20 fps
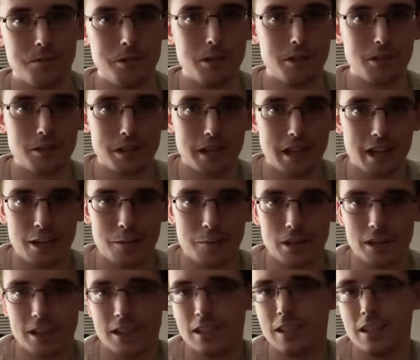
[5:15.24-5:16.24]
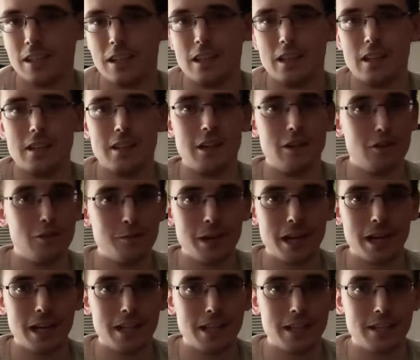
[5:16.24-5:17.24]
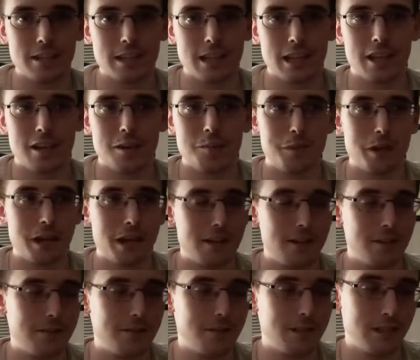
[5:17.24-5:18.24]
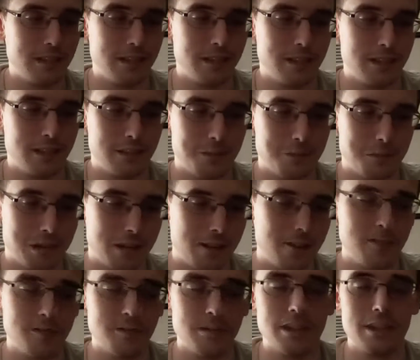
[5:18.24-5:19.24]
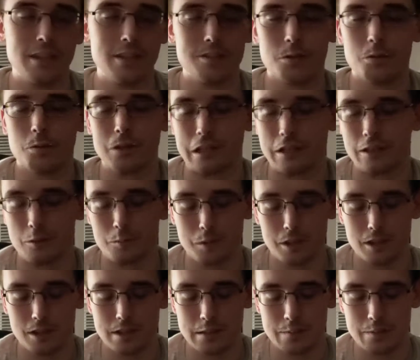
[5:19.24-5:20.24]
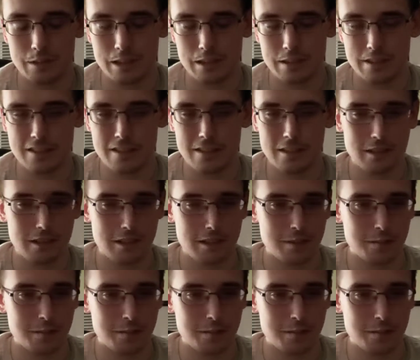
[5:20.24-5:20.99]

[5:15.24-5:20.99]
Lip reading: literally anybody. Never mind like competitive league. Competitive league is a whole nother beast because